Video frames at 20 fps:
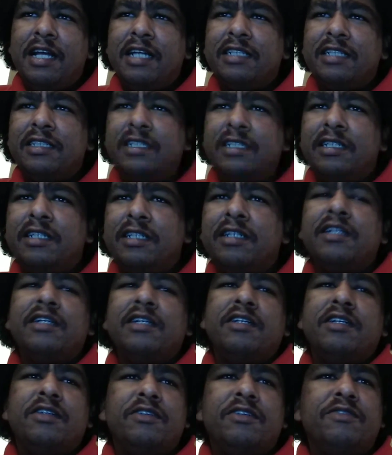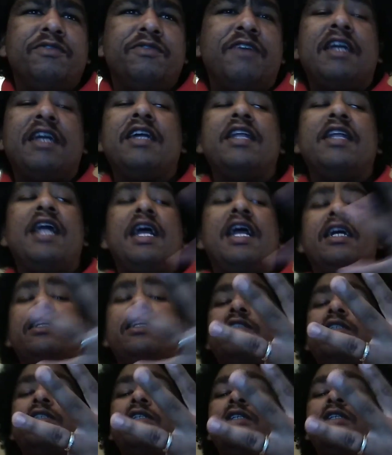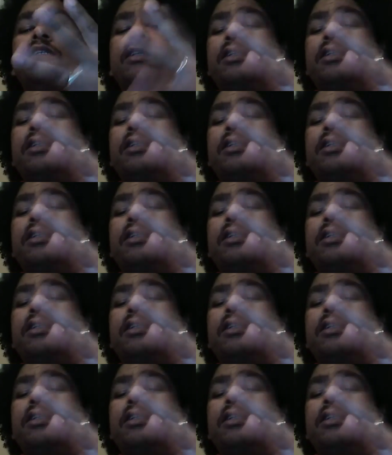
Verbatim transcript: actually, if I can actually.